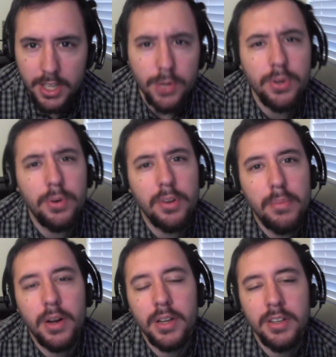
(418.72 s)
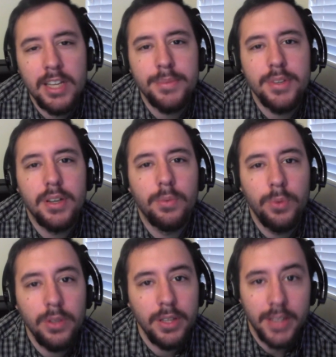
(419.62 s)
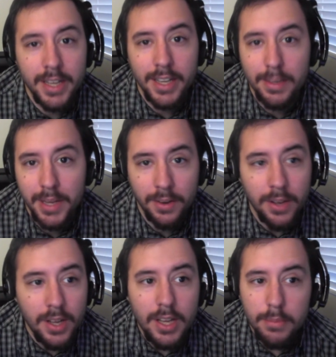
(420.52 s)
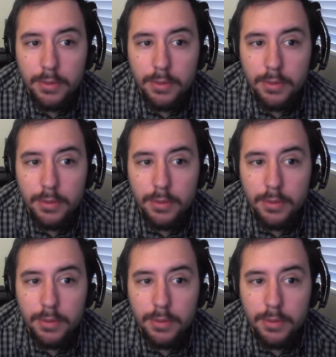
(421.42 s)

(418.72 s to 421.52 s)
EU and North American teams really like him now.